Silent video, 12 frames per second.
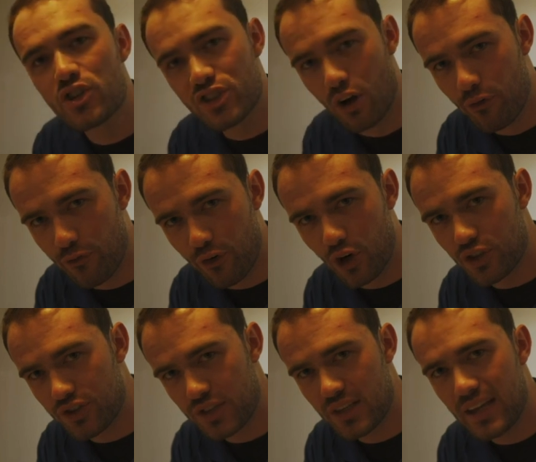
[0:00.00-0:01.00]
So
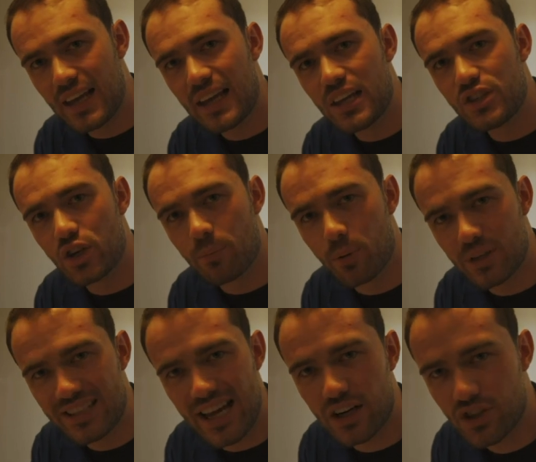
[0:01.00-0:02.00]
first is your
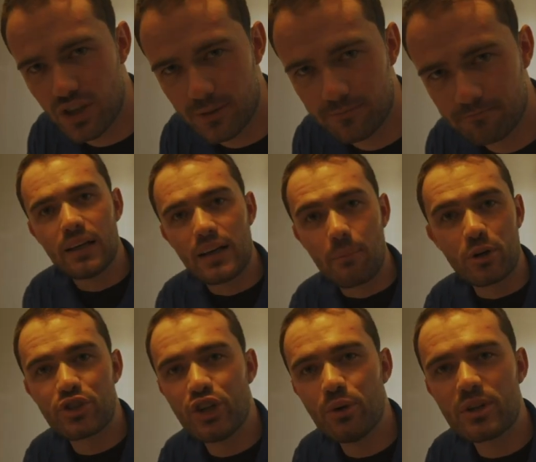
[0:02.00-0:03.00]
protection.
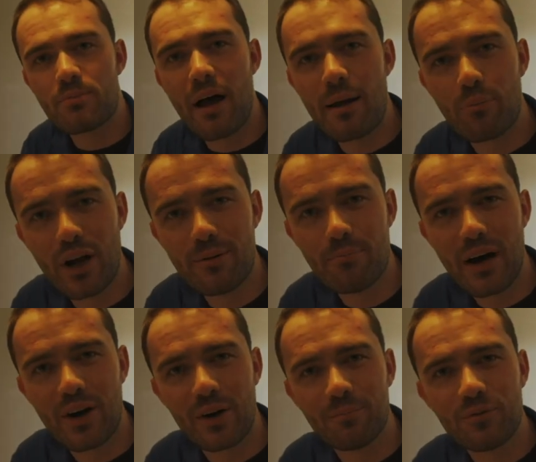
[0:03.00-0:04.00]
Number two is my bread and
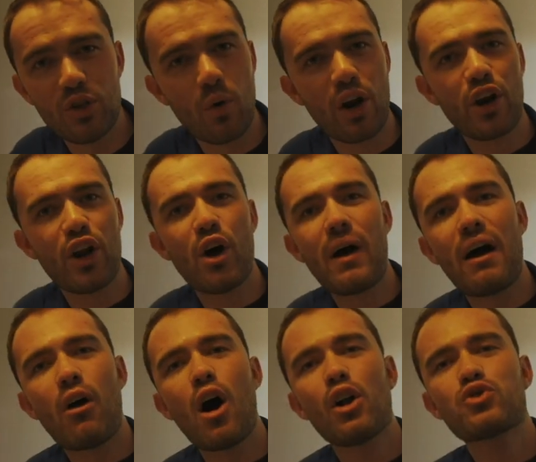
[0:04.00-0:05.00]
butter. Do you want to know how
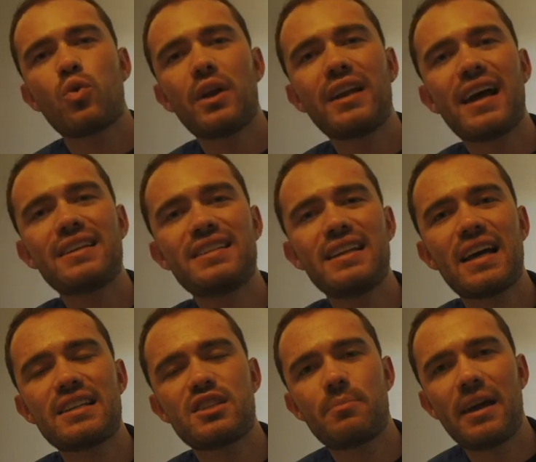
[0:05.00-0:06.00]
all twenty nineteen
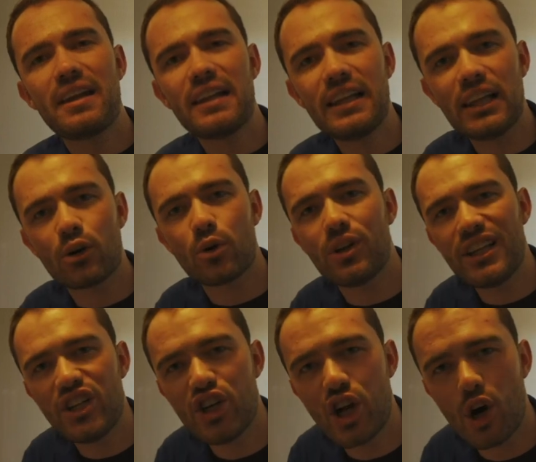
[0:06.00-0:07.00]
I spent
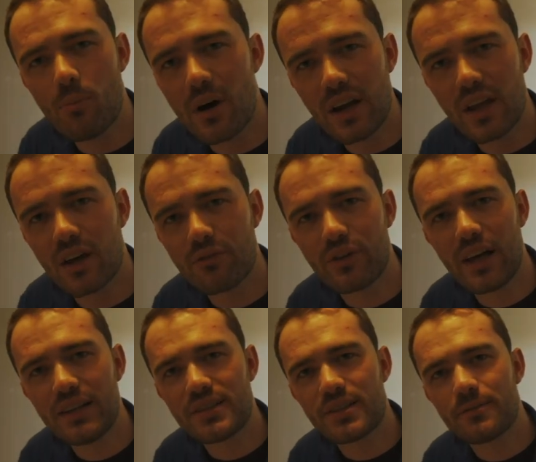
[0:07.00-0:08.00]
literally no money on
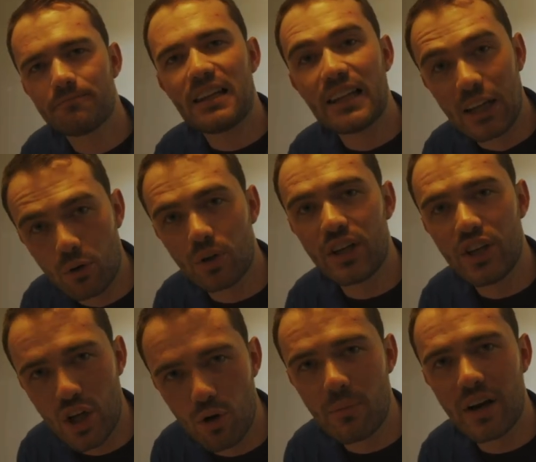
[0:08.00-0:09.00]
flights? Literally
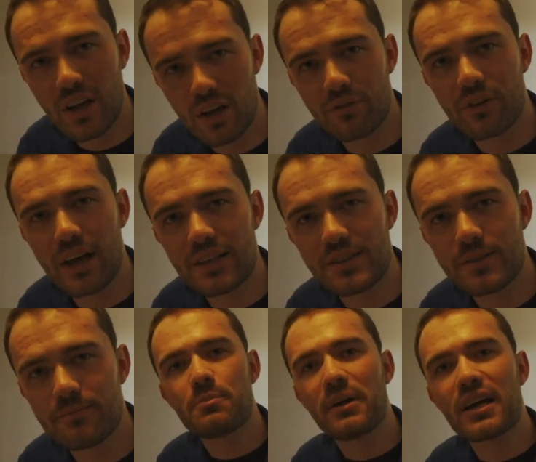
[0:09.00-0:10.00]
no money on
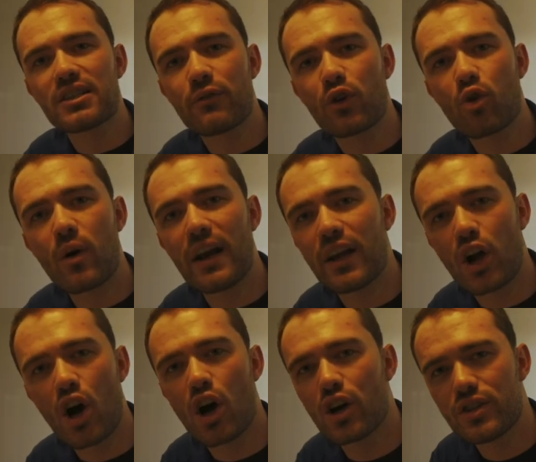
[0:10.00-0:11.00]
flights. It's because of credit
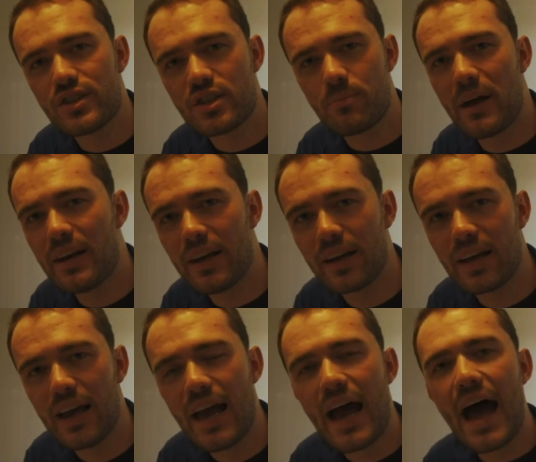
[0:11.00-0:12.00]
card spending.
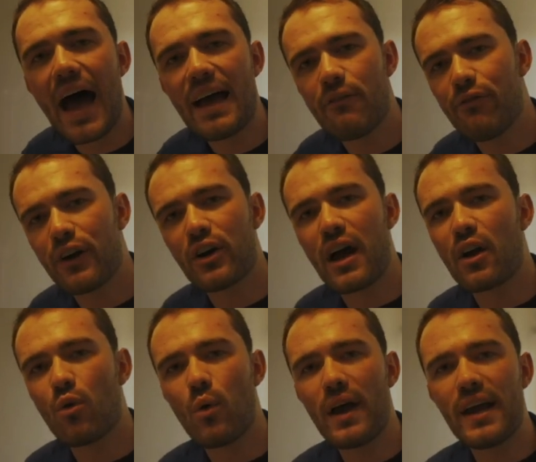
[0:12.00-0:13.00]
I have figured out
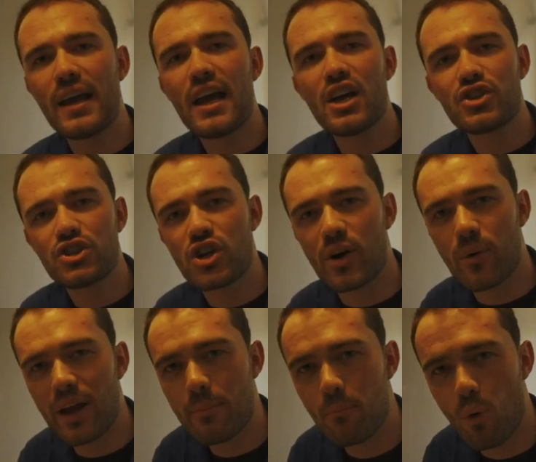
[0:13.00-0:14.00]
a way to
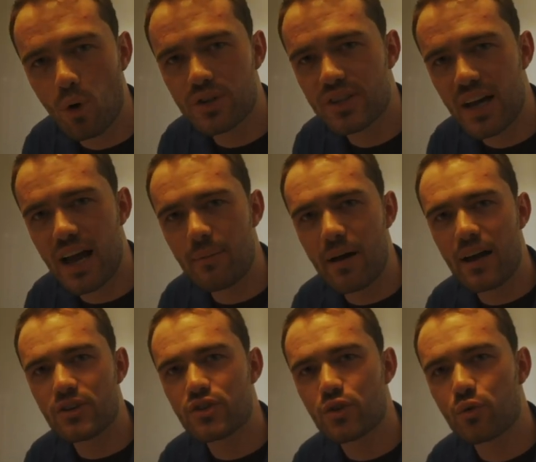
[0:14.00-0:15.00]
generate more
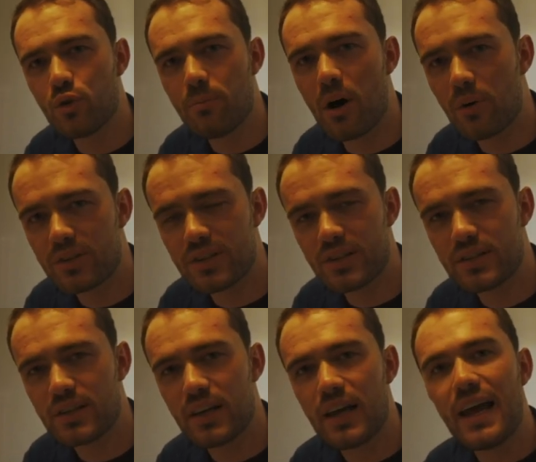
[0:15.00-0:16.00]
SkyMiles through
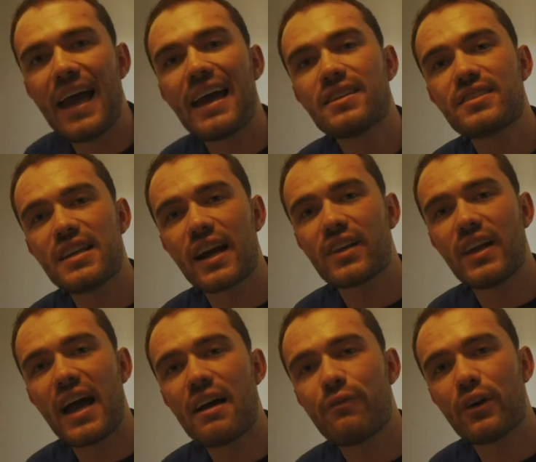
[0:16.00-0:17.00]
bonuses. And
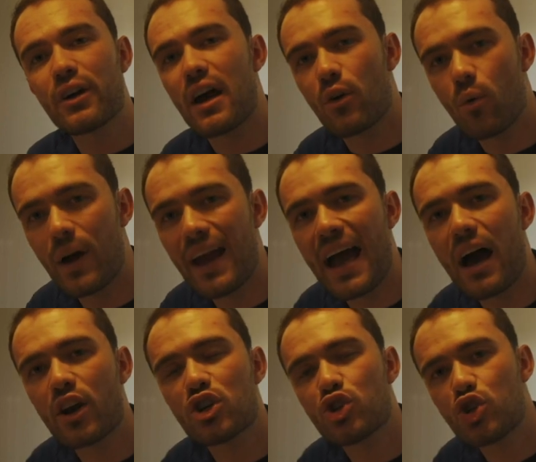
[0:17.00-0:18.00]
secondly, I figured out a way
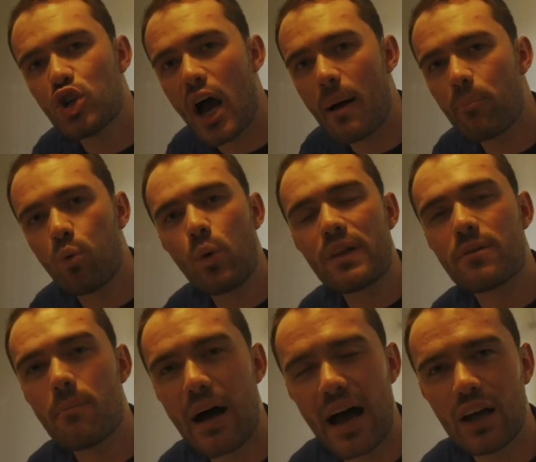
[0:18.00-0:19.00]
how to shop
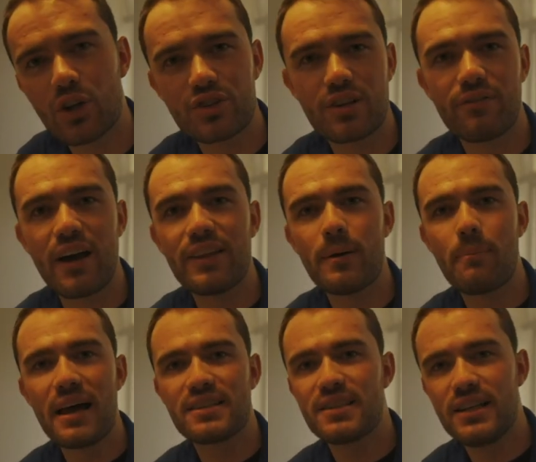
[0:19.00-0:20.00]
with miles to find the
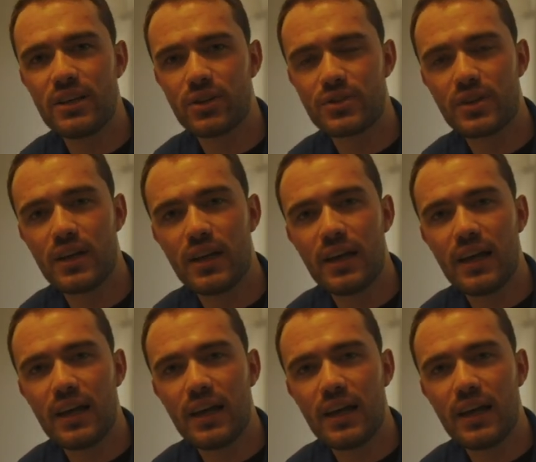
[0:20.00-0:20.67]
best deals.